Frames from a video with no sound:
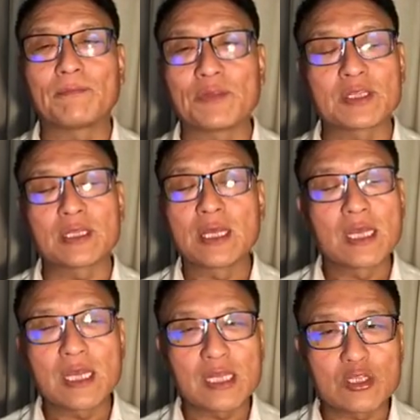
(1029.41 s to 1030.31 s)
It,
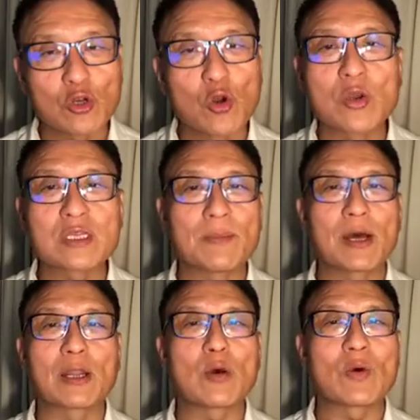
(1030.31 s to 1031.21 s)
it is always
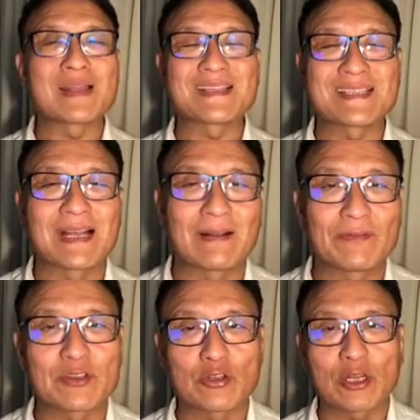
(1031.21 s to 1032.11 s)
about oneself.
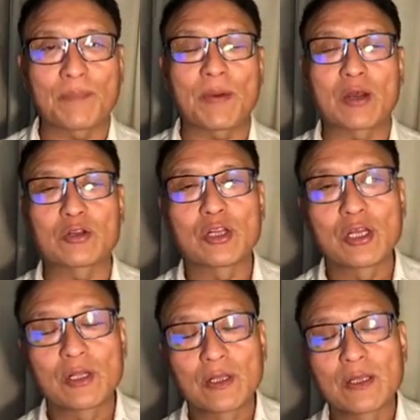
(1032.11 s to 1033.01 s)
It's not about
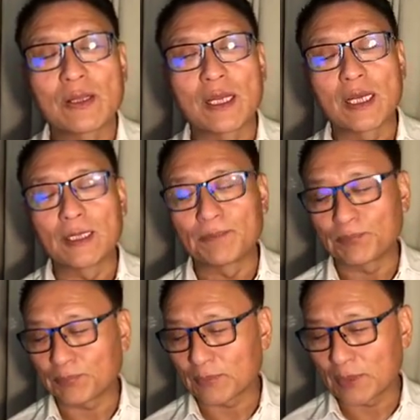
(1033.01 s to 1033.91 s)

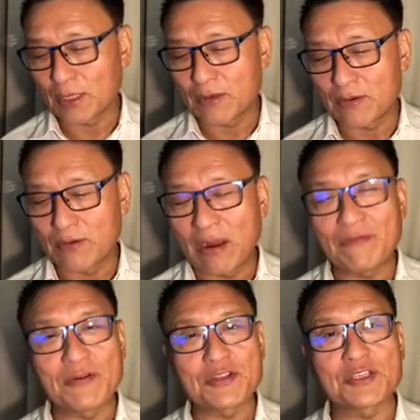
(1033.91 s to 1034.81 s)
um,
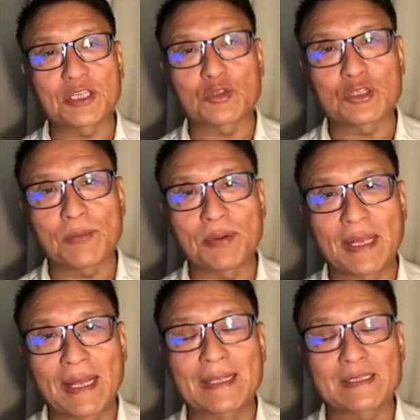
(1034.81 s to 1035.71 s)
referencing to
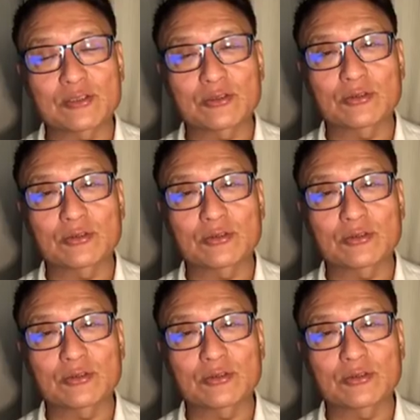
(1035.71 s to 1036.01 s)
somebody else.